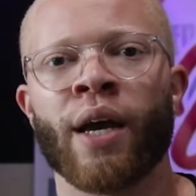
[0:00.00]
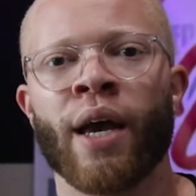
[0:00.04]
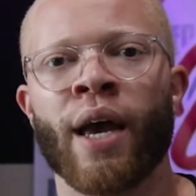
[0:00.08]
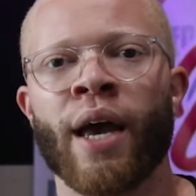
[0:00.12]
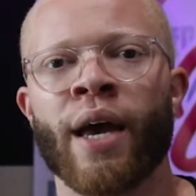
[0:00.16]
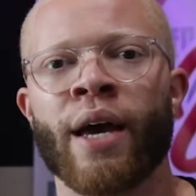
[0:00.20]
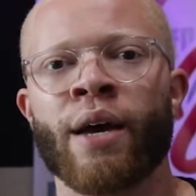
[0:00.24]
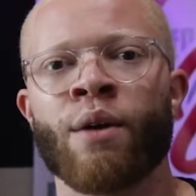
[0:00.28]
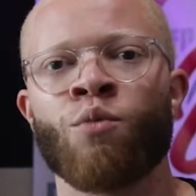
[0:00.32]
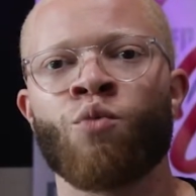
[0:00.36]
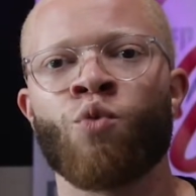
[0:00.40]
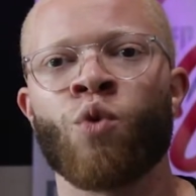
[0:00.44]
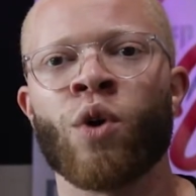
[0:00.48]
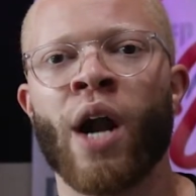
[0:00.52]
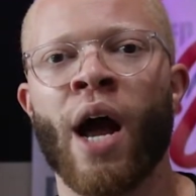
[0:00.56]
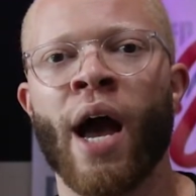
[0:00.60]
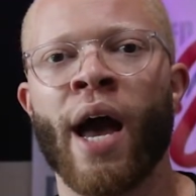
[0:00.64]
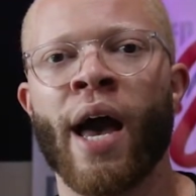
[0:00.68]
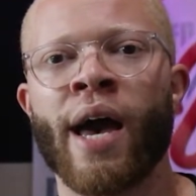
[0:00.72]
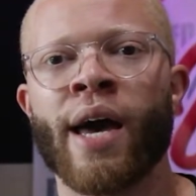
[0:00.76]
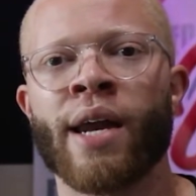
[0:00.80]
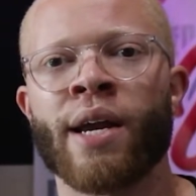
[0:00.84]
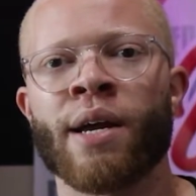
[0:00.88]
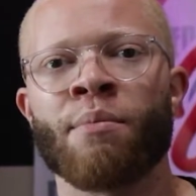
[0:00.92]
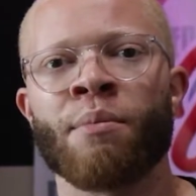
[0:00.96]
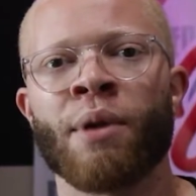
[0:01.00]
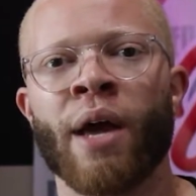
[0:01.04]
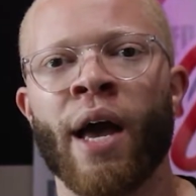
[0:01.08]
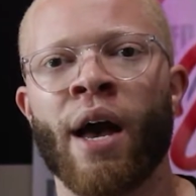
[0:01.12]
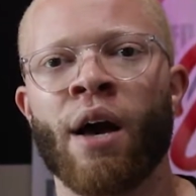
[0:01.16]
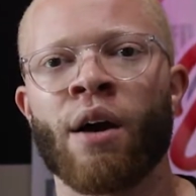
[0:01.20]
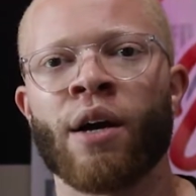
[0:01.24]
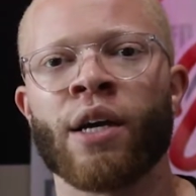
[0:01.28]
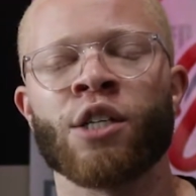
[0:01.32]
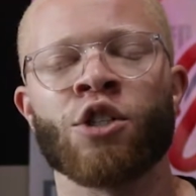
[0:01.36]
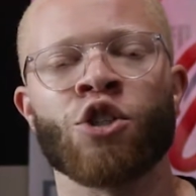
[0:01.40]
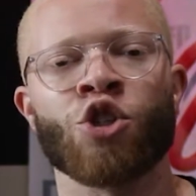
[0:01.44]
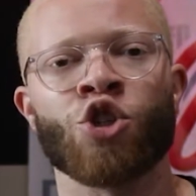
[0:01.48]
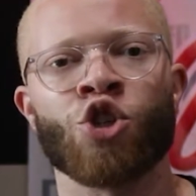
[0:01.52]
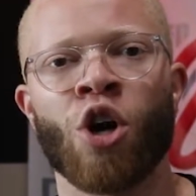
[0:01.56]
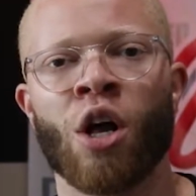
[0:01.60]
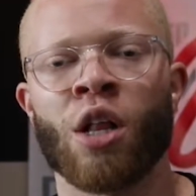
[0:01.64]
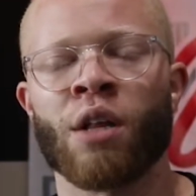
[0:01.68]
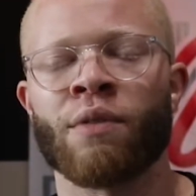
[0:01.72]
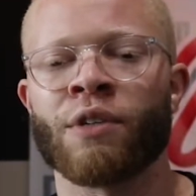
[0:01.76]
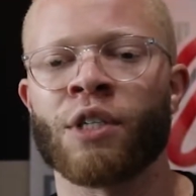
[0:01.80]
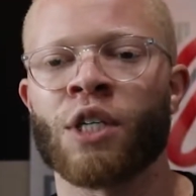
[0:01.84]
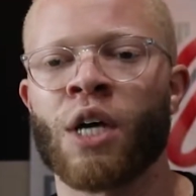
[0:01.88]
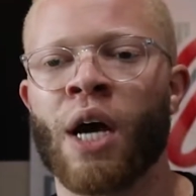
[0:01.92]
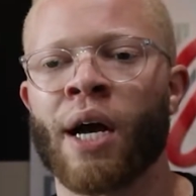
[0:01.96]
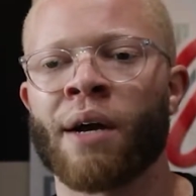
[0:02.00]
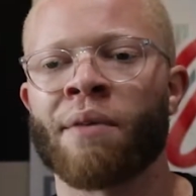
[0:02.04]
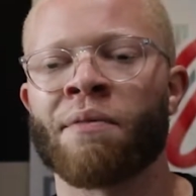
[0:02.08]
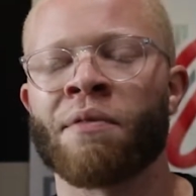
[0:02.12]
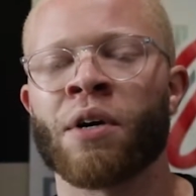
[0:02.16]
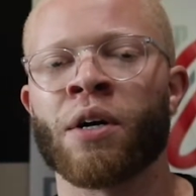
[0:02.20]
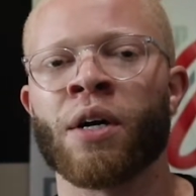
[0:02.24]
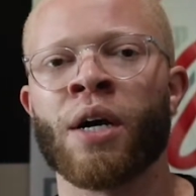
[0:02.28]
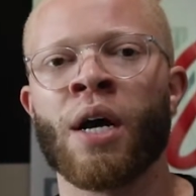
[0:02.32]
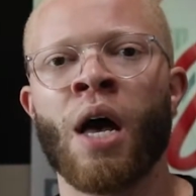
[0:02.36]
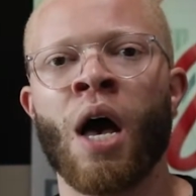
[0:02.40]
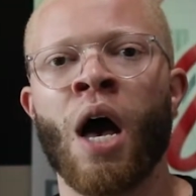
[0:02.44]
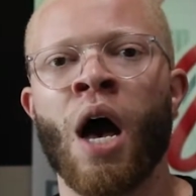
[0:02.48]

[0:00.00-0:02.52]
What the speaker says: and when I had him down, he's a Charlotte photographer.